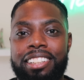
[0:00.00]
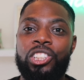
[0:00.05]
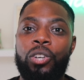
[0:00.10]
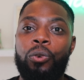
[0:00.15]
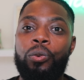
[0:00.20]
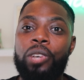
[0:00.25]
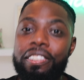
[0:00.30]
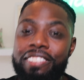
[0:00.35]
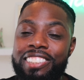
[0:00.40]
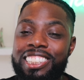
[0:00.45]

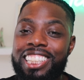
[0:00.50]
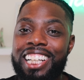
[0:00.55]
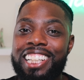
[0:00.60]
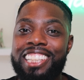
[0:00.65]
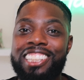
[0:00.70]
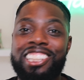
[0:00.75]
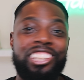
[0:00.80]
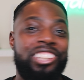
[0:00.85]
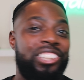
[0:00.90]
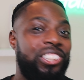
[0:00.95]
So we've
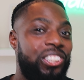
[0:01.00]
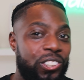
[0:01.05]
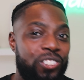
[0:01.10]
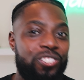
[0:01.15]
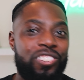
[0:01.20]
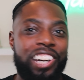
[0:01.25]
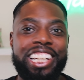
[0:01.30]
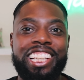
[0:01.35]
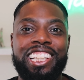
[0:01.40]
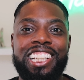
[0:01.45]
studied the new
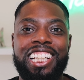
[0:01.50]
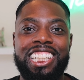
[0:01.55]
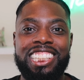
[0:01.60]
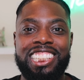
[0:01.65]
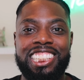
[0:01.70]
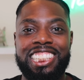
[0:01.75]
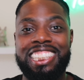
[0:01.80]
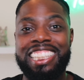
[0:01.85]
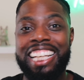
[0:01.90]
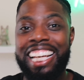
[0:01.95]

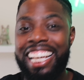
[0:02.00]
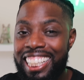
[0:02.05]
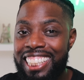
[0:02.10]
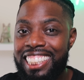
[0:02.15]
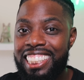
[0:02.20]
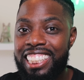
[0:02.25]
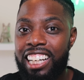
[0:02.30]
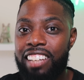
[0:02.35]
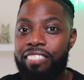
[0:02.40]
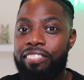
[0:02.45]
regulations
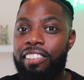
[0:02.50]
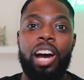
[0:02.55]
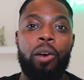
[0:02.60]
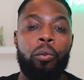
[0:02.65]
in depth,